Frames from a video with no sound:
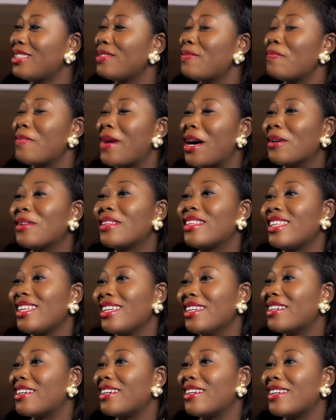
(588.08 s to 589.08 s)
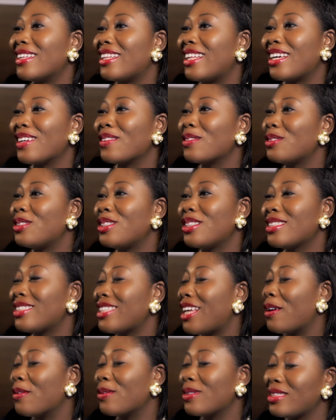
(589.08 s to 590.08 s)
this mouthy girl?
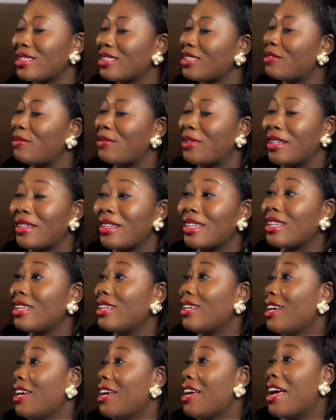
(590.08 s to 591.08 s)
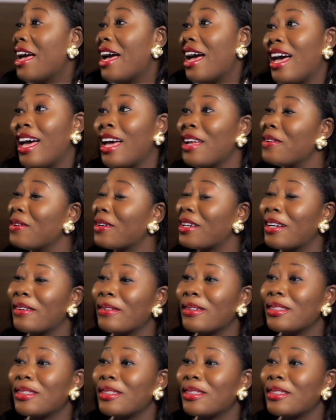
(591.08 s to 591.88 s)
I was just very, I don't care